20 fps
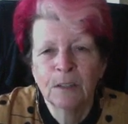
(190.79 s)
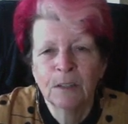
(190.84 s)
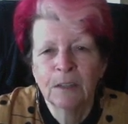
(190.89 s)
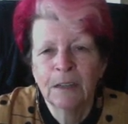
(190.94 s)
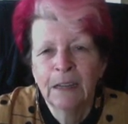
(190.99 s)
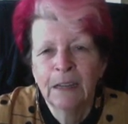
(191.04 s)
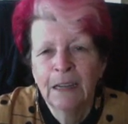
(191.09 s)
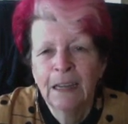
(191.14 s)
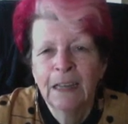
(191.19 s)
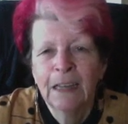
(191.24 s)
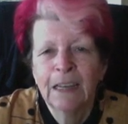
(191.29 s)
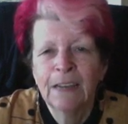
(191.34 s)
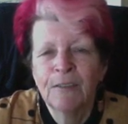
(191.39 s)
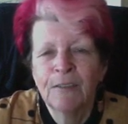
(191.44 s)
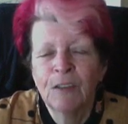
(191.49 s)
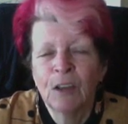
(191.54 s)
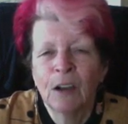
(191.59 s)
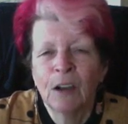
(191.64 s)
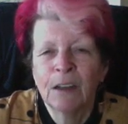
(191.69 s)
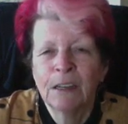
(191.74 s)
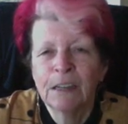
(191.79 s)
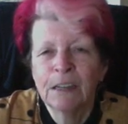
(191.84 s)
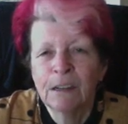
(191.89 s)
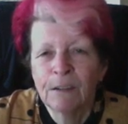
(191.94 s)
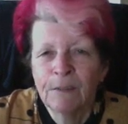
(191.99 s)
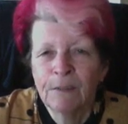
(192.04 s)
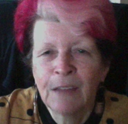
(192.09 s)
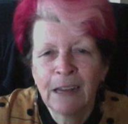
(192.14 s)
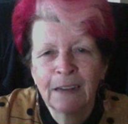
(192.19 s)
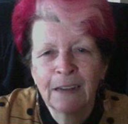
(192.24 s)
to give the idea
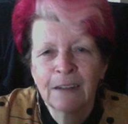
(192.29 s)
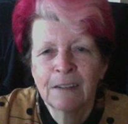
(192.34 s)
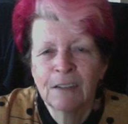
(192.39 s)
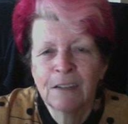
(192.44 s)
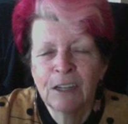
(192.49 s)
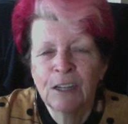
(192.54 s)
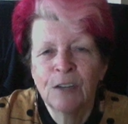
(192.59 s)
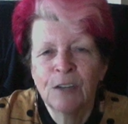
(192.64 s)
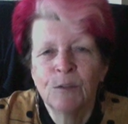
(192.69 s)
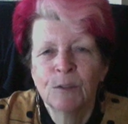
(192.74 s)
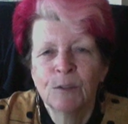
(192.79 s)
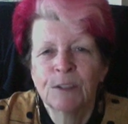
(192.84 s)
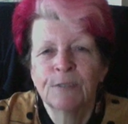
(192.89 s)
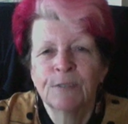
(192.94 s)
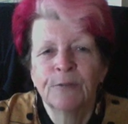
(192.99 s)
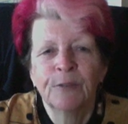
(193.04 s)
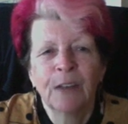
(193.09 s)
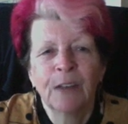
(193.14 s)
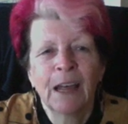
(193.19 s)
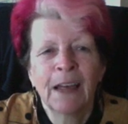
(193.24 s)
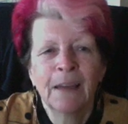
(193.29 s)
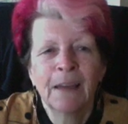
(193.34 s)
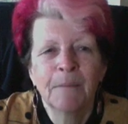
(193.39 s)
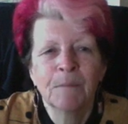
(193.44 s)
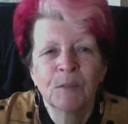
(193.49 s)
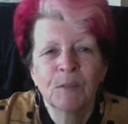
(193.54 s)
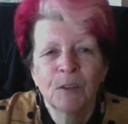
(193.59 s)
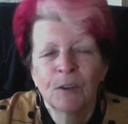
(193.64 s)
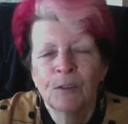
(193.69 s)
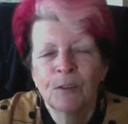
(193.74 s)
of that continuous flame.
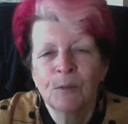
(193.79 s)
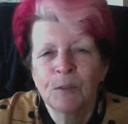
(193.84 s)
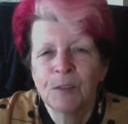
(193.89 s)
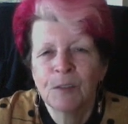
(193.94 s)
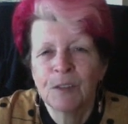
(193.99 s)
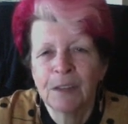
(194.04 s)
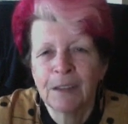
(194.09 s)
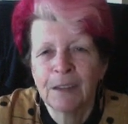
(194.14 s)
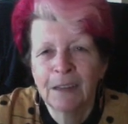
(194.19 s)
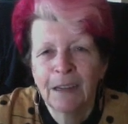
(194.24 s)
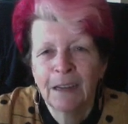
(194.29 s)
So it was the